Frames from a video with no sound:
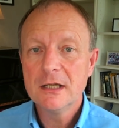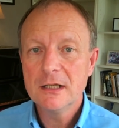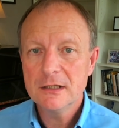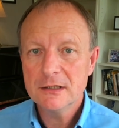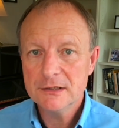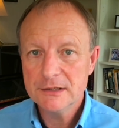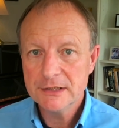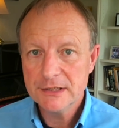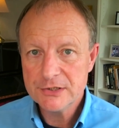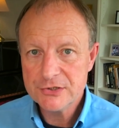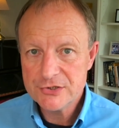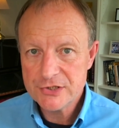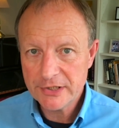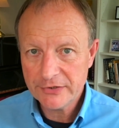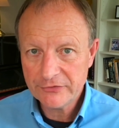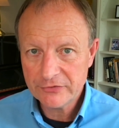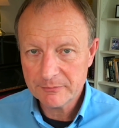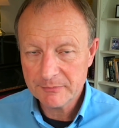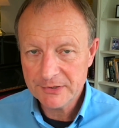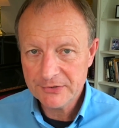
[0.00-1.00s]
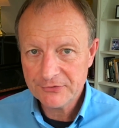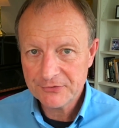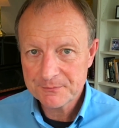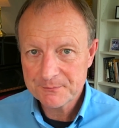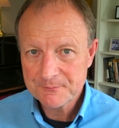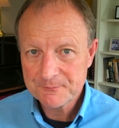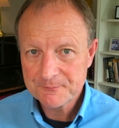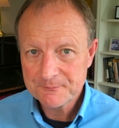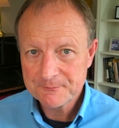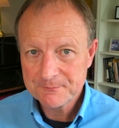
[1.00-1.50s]
legitimate
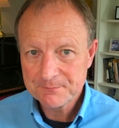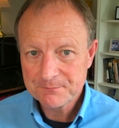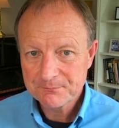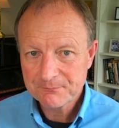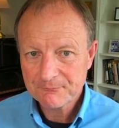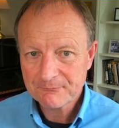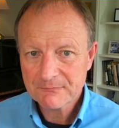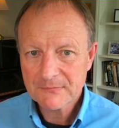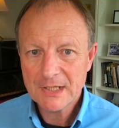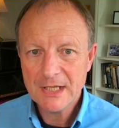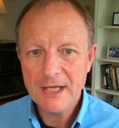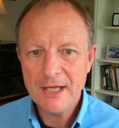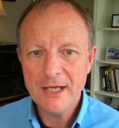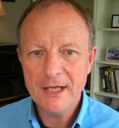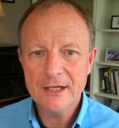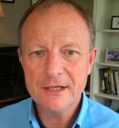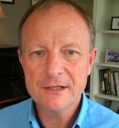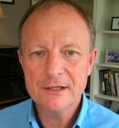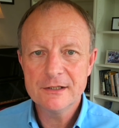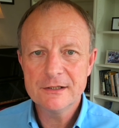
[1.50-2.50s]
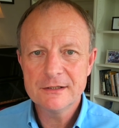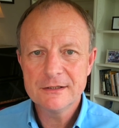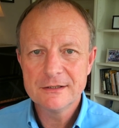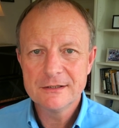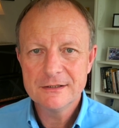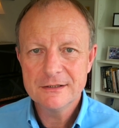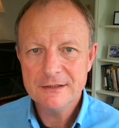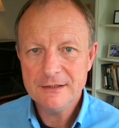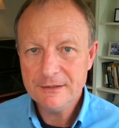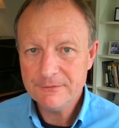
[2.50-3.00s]
and
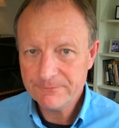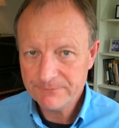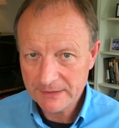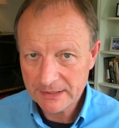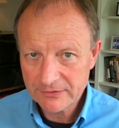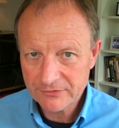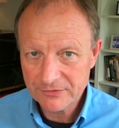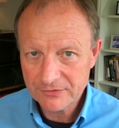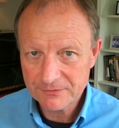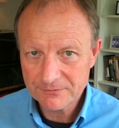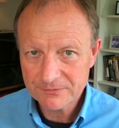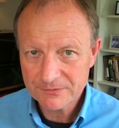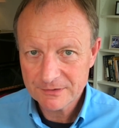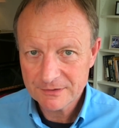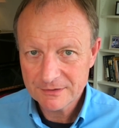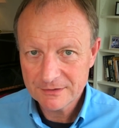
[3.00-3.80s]
effective.